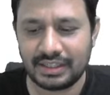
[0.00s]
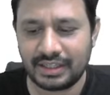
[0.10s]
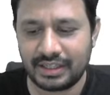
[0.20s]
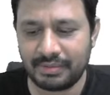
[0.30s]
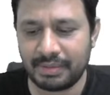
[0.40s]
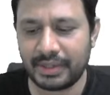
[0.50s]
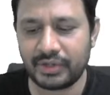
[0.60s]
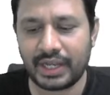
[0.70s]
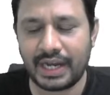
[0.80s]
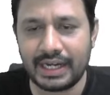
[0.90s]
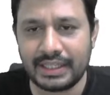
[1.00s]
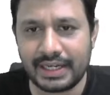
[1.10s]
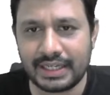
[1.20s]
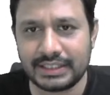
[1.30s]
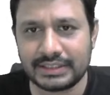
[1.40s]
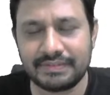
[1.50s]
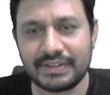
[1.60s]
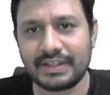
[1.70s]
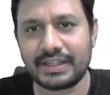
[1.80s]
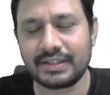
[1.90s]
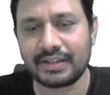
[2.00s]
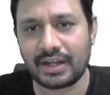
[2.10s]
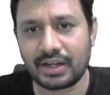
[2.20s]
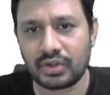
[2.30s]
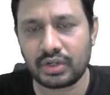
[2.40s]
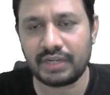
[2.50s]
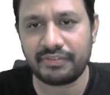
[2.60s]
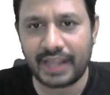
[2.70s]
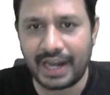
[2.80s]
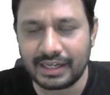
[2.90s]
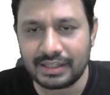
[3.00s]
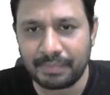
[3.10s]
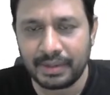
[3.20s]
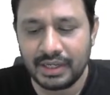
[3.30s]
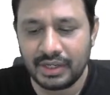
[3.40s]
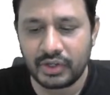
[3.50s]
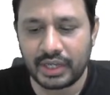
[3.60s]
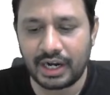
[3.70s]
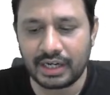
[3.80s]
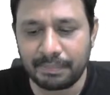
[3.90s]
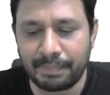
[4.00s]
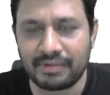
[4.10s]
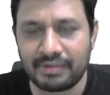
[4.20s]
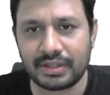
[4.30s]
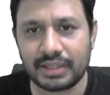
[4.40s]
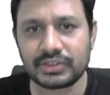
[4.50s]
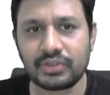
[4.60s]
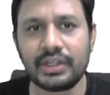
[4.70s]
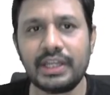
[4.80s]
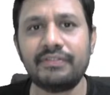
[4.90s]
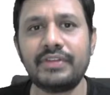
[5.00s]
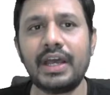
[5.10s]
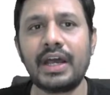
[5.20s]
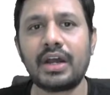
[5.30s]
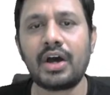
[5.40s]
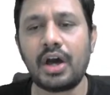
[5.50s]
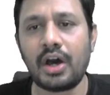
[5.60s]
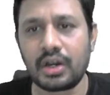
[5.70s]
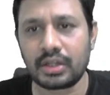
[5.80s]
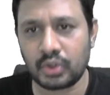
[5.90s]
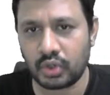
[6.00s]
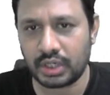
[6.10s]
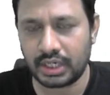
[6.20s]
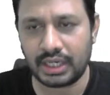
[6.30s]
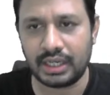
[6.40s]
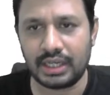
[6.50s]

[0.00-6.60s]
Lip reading: Remember, you can add the energies if the signals are orthogonal. If you can add the powers also if they are orthogonal,